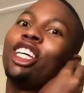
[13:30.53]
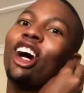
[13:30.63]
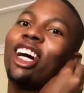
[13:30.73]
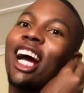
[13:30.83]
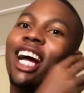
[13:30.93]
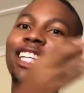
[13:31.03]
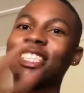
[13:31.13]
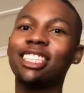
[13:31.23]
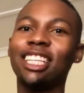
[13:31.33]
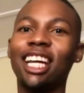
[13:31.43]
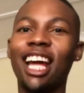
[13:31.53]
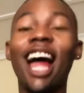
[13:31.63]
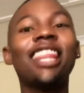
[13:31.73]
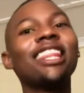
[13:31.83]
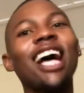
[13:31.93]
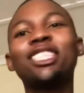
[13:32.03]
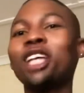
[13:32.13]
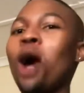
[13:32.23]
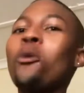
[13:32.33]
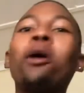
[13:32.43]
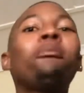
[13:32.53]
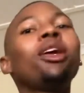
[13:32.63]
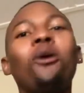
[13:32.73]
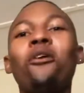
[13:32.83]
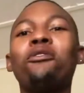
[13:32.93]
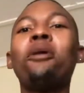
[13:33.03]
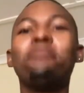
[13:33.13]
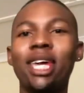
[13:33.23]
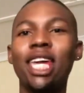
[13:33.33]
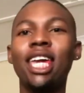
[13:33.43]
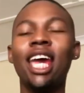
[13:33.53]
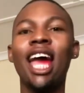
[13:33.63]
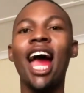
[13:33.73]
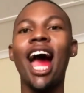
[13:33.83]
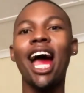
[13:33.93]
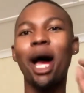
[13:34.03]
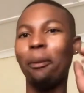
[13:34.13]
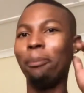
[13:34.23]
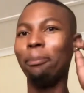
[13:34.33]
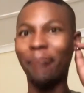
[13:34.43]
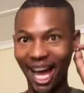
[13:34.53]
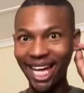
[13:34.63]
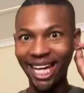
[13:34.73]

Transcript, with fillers: yeah, guys, that will be all for me. Bye.